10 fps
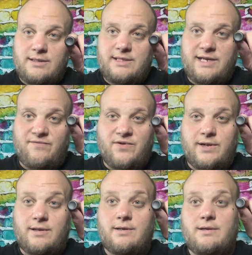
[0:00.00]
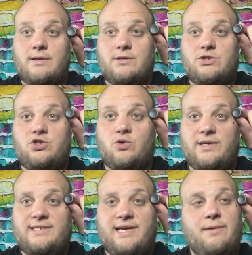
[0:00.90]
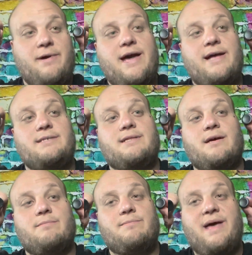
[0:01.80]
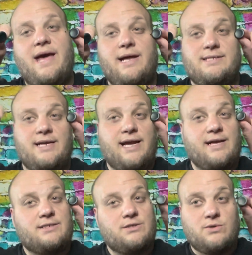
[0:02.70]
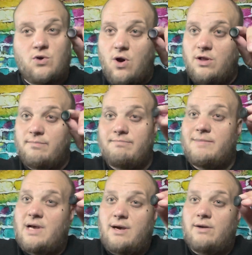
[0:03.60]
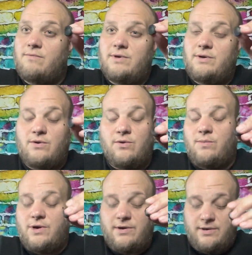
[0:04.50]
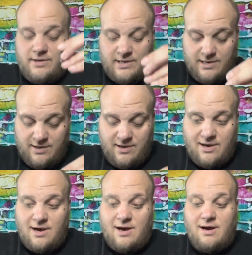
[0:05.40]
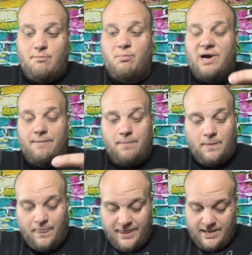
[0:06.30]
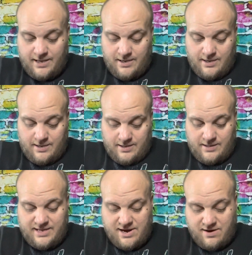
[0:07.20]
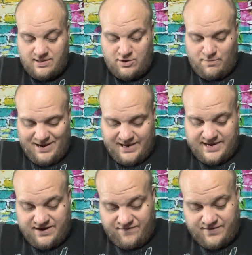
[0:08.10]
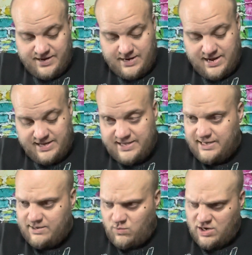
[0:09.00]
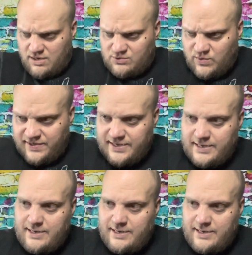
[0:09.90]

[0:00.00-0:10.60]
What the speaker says: different joystick pads, thumb pads, I guess you would call them. I don't really know the word, but they're a little bit different, I think, than what comes with it.